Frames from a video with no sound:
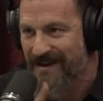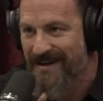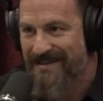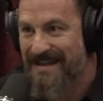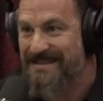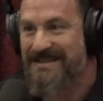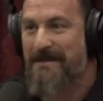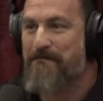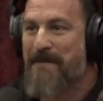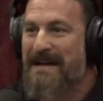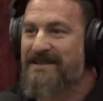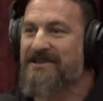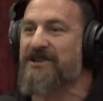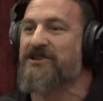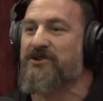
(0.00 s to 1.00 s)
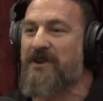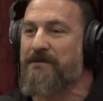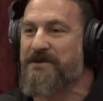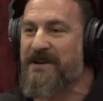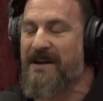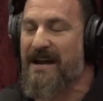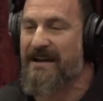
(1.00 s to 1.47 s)
that's the best mm.
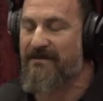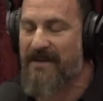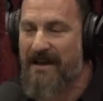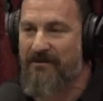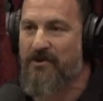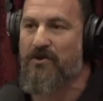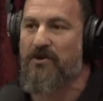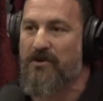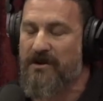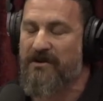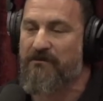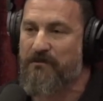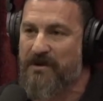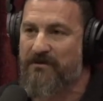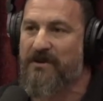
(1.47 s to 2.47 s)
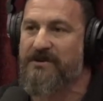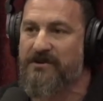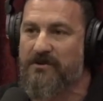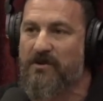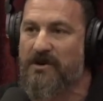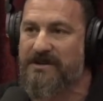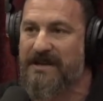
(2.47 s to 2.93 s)
description I've ever heard of
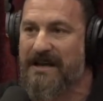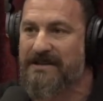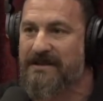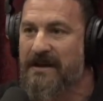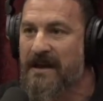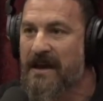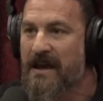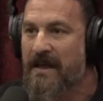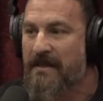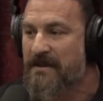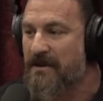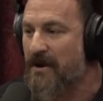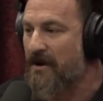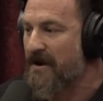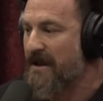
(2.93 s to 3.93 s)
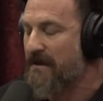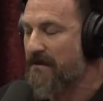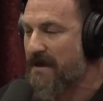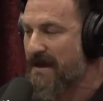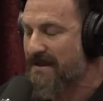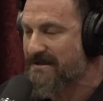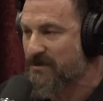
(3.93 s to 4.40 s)
prefrontal cortex. You know, it,
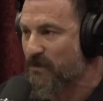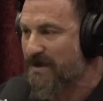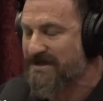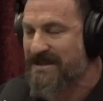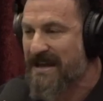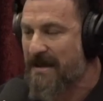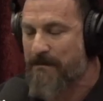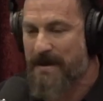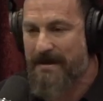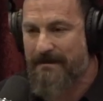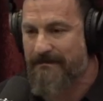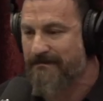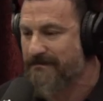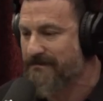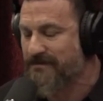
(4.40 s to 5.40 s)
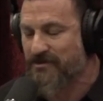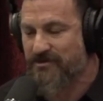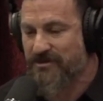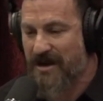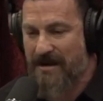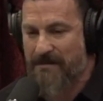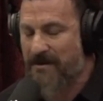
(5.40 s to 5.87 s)
it's what's keeping
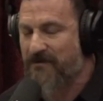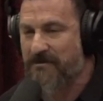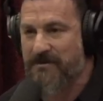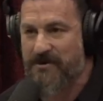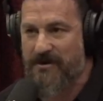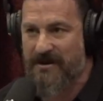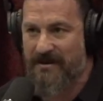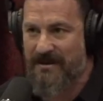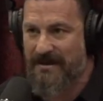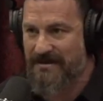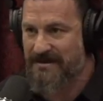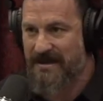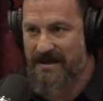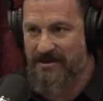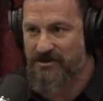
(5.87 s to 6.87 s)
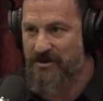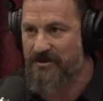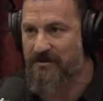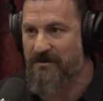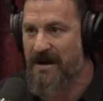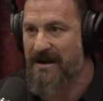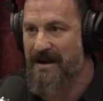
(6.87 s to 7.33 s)
Jamie from doing things that he
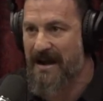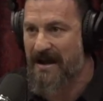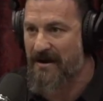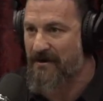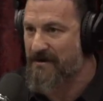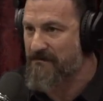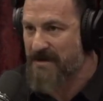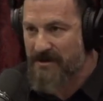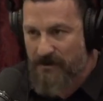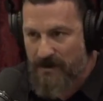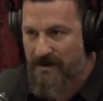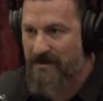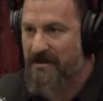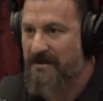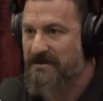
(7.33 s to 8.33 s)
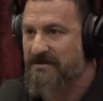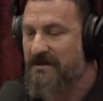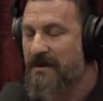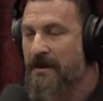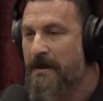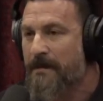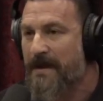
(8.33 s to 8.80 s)
shouldn't right now, and me doing things
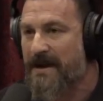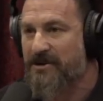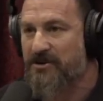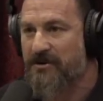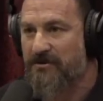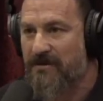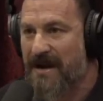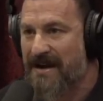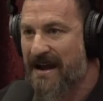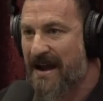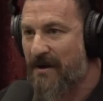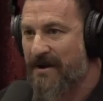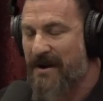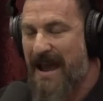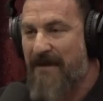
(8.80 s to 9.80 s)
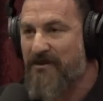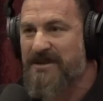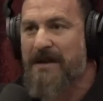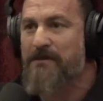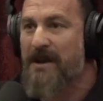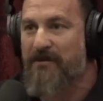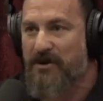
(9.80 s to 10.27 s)
that I shouldn't right now. And every
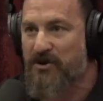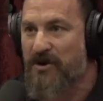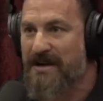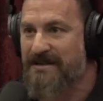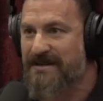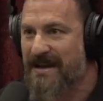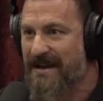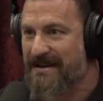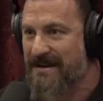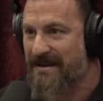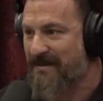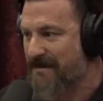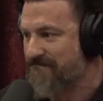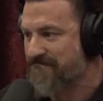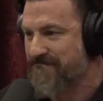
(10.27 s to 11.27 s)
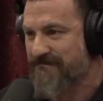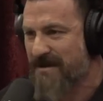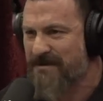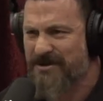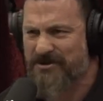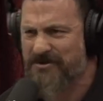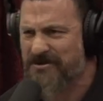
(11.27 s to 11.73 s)
time you have a crazy idea, like
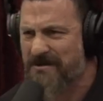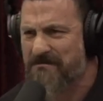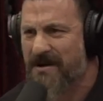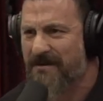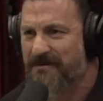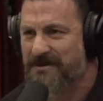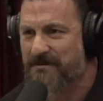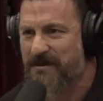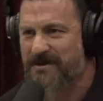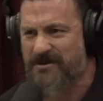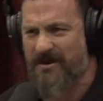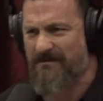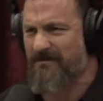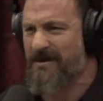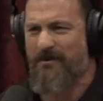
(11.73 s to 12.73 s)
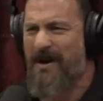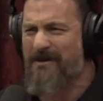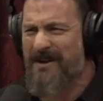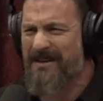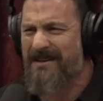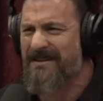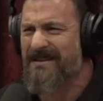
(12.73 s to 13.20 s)
maybe I should jump off this bridge. Oh, why
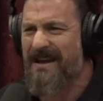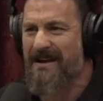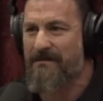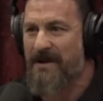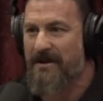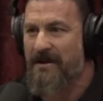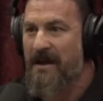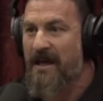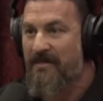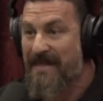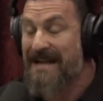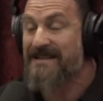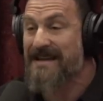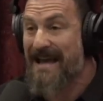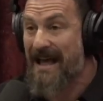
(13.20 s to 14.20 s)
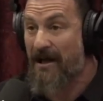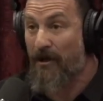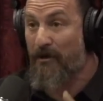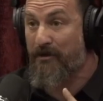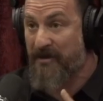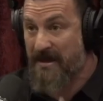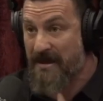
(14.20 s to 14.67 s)
would I think that? I'm not. That's a
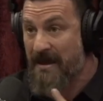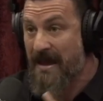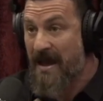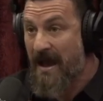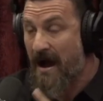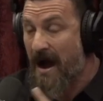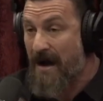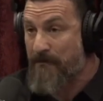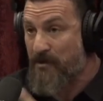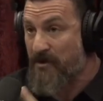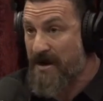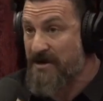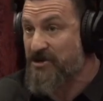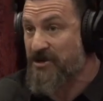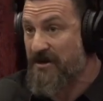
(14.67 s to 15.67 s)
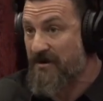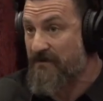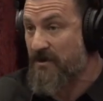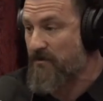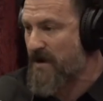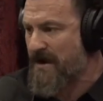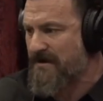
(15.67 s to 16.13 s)
healthy operation of
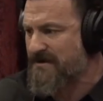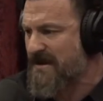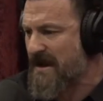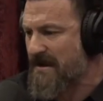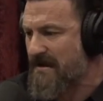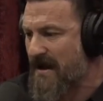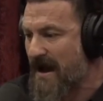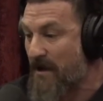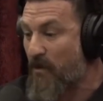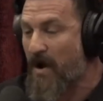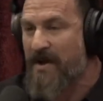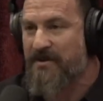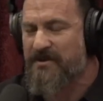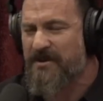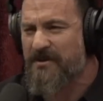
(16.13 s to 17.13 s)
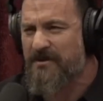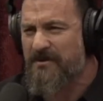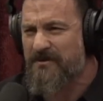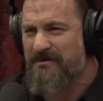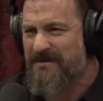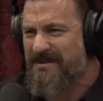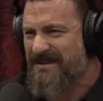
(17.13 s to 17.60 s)
your brain saying, I want
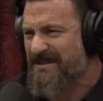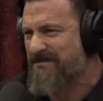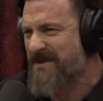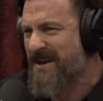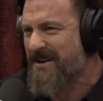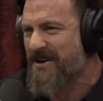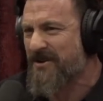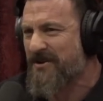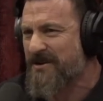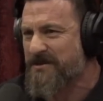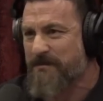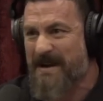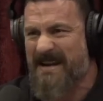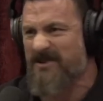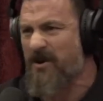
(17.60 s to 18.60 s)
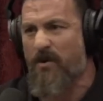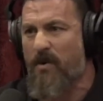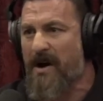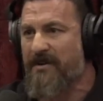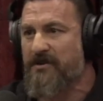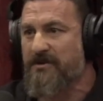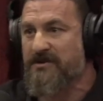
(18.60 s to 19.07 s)
to because I'm kind of curious, but I don't
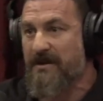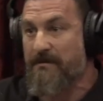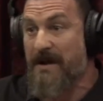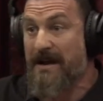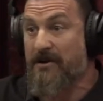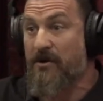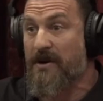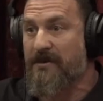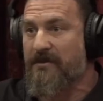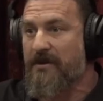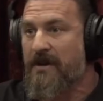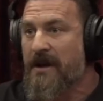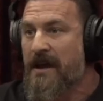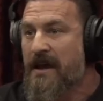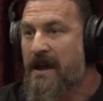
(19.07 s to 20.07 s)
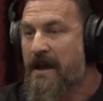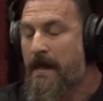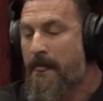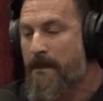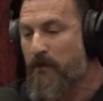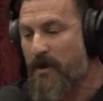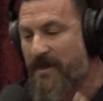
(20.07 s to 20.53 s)
want to, so I'm not going to. Right.
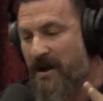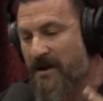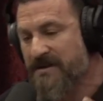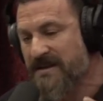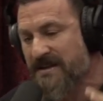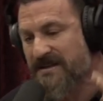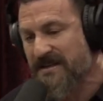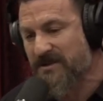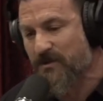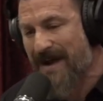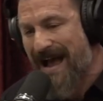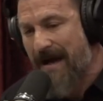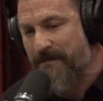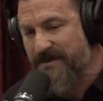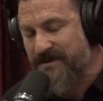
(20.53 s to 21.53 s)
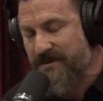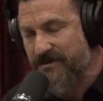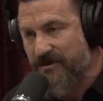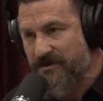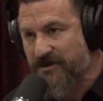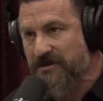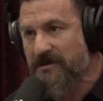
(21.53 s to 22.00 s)
With Huntington's, what happens is
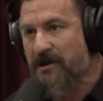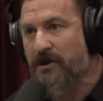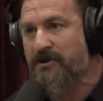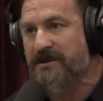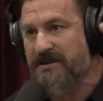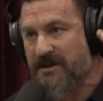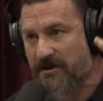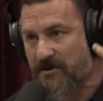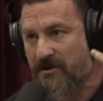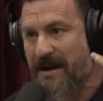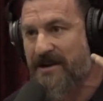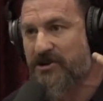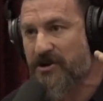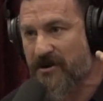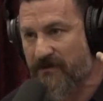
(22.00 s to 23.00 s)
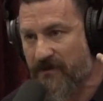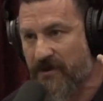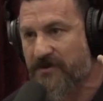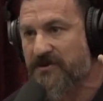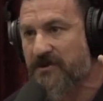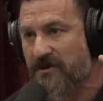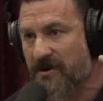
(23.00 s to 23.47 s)
there's slow deterioration of
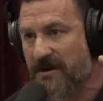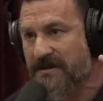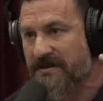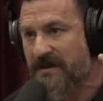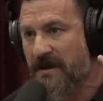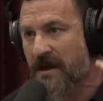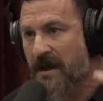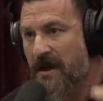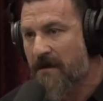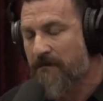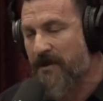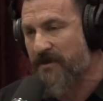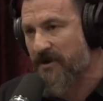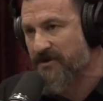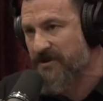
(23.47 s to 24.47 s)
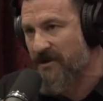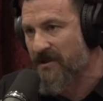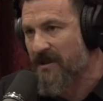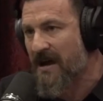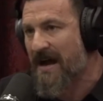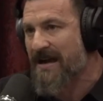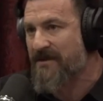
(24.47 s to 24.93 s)
those neurons, but there's a
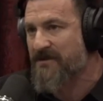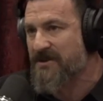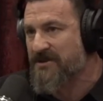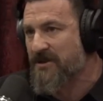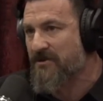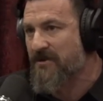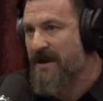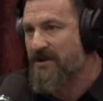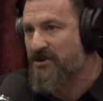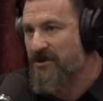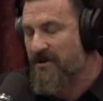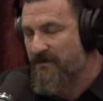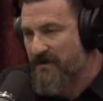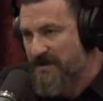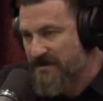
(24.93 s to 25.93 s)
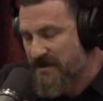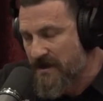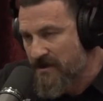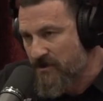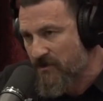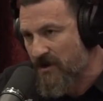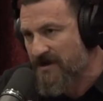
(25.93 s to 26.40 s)
lot of deterioration of these
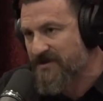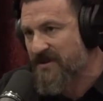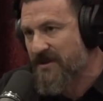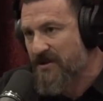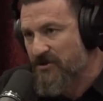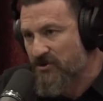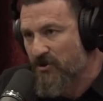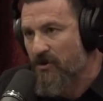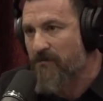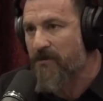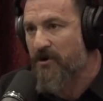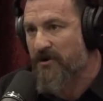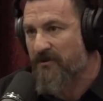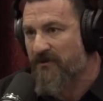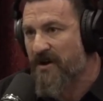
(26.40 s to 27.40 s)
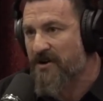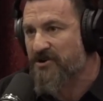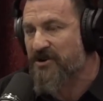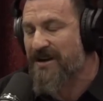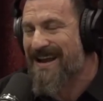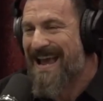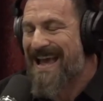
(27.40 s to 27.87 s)
neurons that control motor
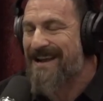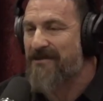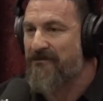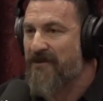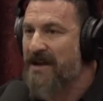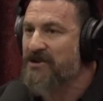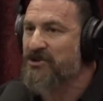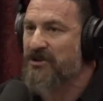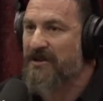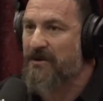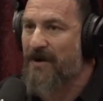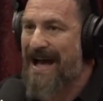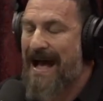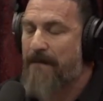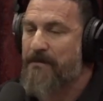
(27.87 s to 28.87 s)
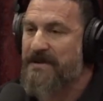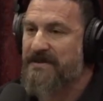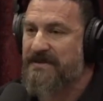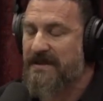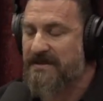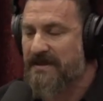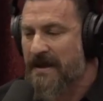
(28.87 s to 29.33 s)
function. And eventually, what
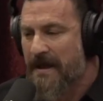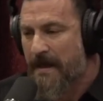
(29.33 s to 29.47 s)
happens is